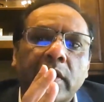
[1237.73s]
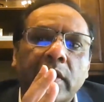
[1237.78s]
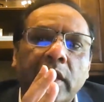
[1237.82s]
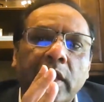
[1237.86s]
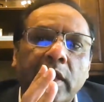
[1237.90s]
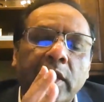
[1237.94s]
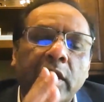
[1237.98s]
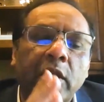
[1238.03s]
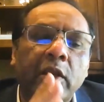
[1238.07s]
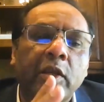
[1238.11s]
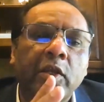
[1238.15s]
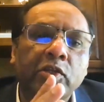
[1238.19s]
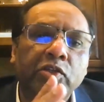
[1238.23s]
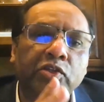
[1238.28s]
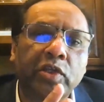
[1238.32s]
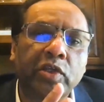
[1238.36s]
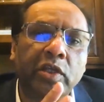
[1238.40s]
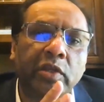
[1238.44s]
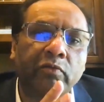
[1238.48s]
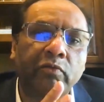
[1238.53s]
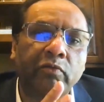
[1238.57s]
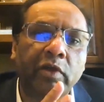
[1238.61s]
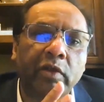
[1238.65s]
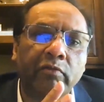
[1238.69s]

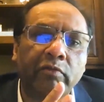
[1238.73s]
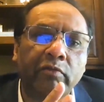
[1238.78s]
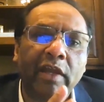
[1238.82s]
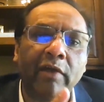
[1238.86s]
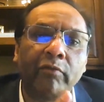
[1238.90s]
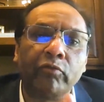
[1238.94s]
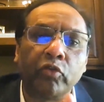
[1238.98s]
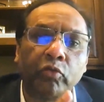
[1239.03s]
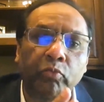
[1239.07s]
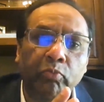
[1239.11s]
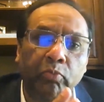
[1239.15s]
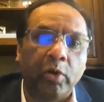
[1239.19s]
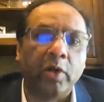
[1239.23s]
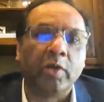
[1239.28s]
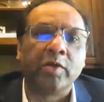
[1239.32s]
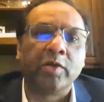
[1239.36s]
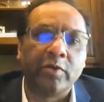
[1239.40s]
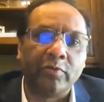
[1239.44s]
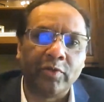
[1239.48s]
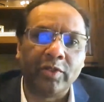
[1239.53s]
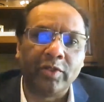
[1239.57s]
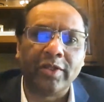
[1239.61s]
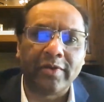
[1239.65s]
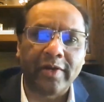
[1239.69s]
industry where we have to
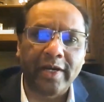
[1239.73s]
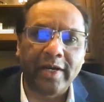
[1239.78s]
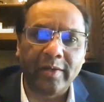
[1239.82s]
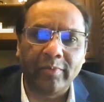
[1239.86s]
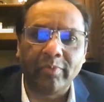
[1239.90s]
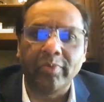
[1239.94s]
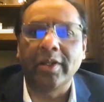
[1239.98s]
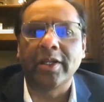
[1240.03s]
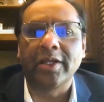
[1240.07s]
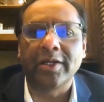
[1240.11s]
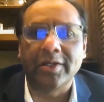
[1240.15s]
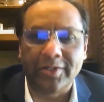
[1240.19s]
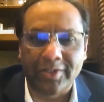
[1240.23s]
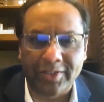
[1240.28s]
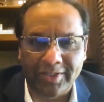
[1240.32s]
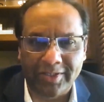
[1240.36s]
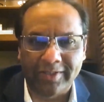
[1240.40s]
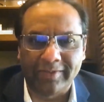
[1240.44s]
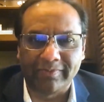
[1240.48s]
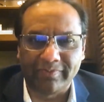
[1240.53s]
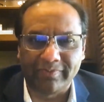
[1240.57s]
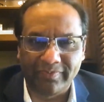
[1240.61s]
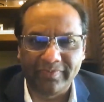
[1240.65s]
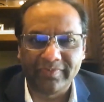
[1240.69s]
partner with the right
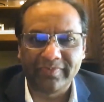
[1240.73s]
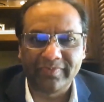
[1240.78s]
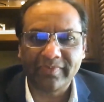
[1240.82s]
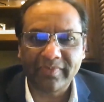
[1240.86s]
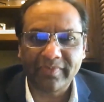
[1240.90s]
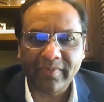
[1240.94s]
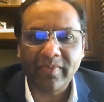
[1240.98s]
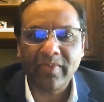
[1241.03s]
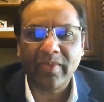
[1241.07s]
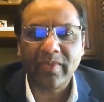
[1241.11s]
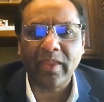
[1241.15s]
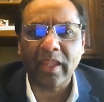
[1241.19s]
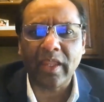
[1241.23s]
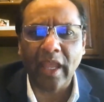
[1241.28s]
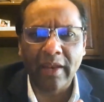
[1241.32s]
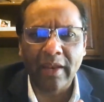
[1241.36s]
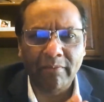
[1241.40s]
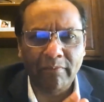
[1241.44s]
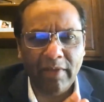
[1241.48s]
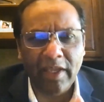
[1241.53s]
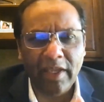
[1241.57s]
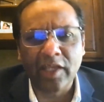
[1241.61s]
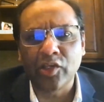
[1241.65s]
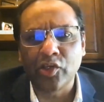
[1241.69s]
players
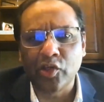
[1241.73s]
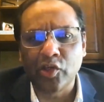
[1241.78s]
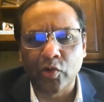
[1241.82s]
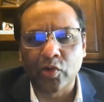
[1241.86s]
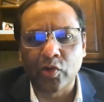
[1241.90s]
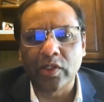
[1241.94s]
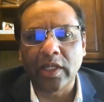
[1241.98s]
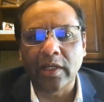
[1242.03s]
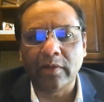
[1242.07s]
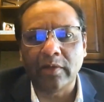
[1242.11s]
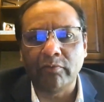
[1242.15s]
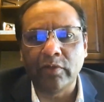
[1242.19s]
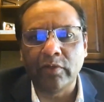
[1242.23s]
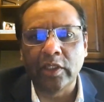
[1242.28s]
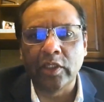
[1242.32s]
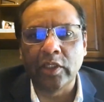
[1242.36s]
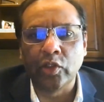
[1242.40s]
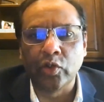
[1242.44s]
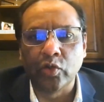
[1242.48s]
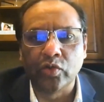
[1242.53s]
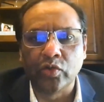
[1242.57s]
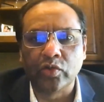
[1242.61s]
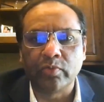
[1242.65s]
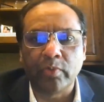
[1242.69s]
and make sure that we
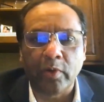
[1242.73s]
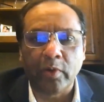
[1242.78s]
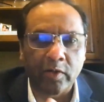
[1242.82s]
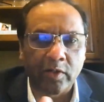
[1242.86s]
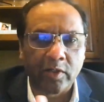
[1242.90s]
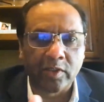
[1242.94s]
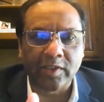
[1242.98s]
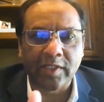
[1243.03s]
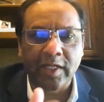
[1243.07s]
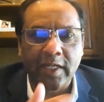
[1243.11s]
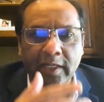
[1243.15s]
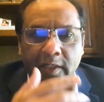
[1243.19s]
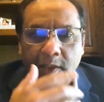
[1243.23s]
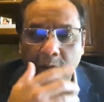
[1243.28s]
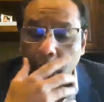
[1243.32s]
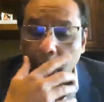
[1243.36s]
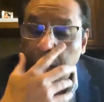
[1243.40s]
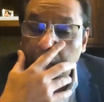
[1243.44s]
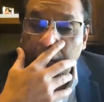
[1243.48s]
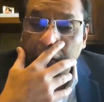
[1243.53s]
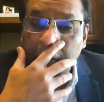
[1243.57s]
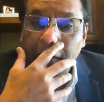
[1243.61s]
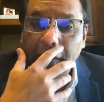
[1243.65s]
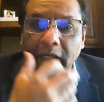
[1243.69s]
use partners like
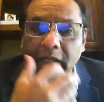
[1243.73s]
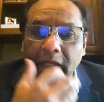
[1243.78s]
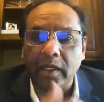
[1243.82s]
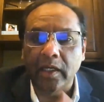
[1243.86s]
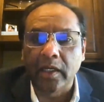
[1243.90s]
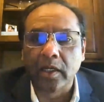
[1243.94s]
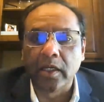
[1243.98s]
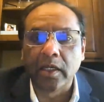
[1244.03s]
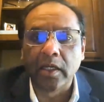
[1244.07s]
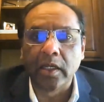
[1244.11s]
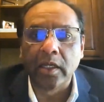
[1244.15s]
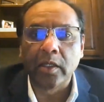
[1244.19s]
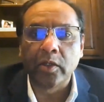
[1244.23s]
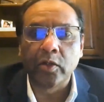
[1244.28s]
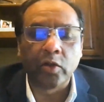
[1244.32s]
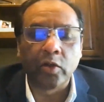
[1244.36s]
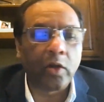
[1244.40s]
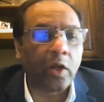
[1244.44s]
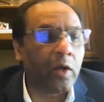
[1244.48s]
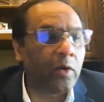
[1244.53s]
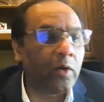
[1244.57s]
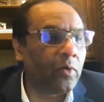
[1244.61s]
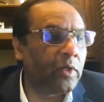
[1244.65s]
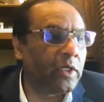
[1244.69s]
Nokia to
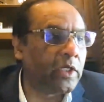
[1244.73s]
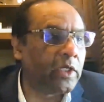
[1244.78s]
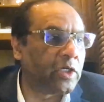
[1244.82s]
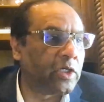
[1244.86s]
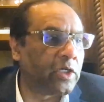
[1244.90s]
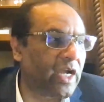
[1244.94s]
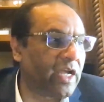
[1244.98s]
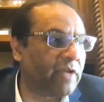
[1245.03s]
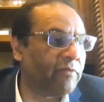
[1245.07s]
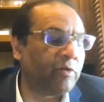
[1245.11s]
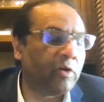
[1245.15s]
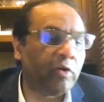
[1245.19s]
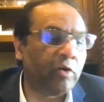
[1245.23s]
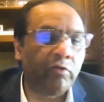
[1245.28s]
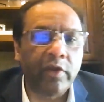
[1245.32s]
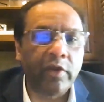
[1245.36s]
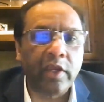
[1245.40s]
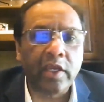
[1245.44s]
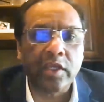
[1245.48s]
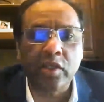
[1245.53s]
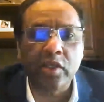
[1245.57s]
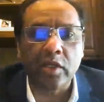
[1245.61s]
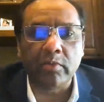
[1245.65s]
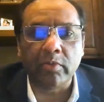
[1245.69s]
not only drive
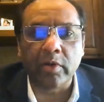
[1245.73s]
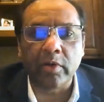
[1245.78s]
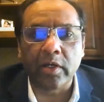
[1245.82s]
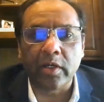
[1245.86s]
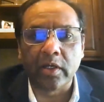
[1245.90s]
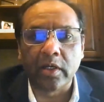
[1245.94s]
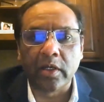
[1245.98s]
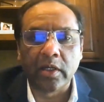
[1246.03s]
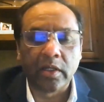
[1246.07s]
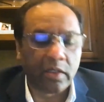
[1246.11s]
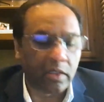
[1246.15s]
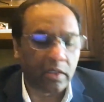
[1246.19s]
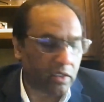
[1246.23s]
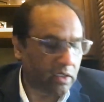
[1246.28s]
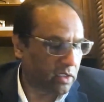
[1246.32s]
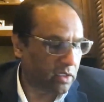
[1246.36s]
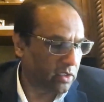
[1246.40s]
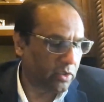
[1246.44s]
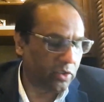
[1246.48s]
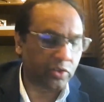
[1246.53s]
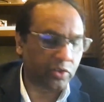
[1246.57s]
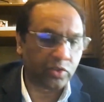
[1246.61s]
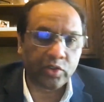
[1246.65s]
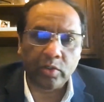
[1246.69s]
innovation, but
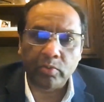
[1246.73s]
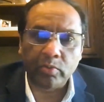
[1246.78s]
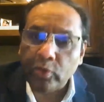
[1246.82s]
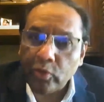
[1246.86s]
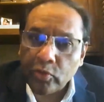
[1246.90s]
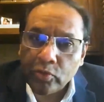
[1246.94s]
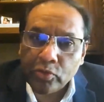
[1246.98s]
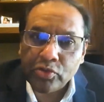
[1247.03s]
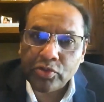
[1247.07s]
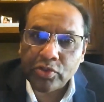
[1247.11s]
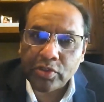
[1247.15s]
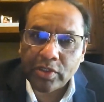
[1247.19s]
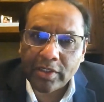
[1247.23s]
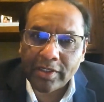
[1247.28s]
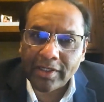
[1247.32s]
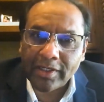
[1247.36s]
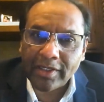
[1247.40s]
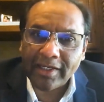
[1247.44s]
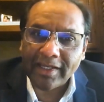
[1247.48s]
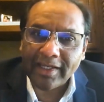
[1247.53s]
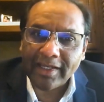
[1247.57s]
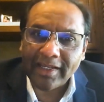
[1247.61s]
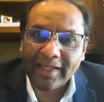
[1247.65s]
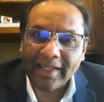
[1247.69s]

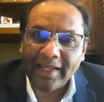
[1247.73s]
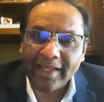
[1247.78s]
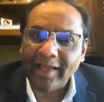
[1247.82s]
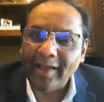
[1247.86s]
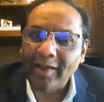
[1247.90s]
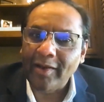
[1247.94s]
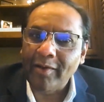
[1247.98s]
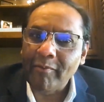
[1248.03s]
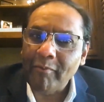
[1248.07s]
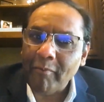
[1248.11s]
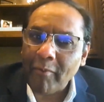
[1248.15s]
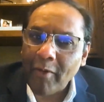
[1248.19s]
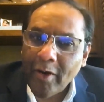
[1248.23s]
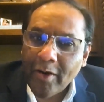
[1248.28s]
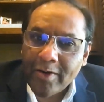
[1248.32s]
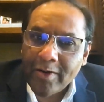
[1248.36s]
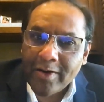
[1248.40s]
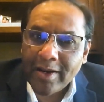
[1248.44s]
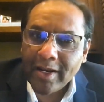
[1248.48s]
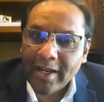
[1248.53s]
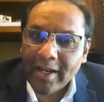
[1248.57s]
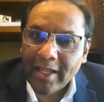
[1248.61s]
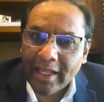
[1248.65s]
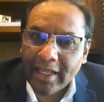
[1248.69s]
distribution,
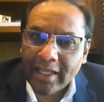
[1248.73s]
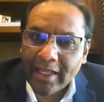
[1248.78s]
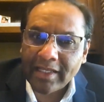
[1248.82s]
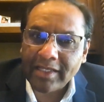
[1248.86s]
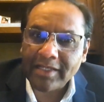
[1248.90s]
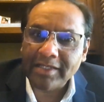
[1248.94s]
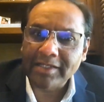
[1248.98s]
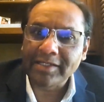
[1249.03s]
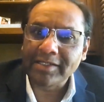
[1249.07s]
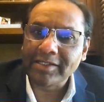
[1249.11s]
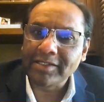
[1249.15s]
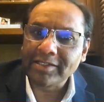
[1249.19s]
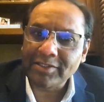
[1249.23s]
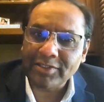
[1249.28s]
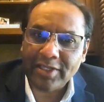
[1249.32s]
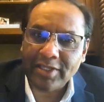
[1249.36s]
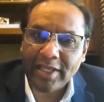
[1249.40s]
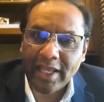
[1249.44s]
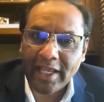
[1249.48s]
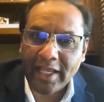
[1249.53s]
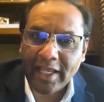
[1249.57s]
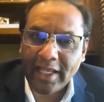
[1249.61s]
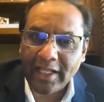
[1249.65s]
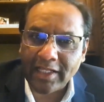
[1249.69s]
marketing,
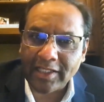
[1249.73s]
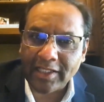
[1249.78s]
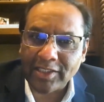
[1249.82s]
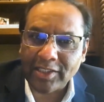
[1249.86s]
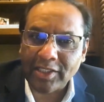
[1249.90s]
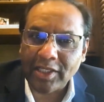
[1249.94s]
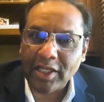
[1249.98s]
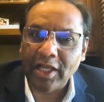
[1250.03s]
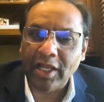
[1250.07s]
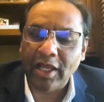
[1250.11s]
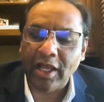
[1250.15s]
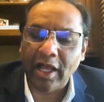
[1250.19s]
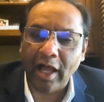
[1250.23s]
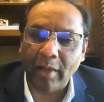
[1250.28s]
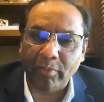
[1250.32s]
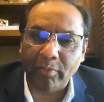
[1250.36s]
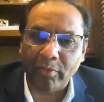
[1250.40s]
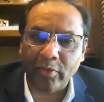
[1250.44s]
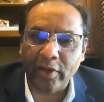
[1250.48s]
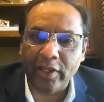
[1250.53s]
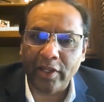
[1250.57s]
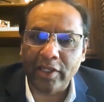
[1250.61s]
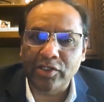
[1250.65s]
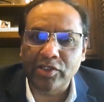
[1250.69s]
sales,
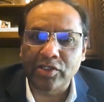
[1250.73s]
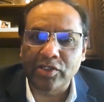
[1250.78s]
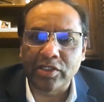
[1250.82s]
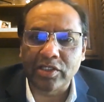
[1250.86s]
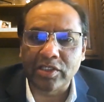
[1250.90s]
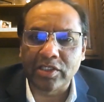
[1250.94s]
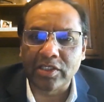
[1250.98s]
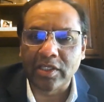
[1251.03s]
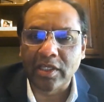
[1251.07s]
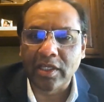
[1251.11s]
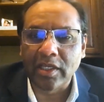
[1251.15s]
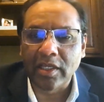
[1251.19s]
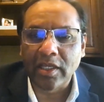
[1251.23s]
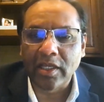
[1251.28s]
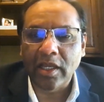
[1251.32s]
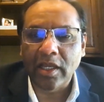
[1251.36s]
operations.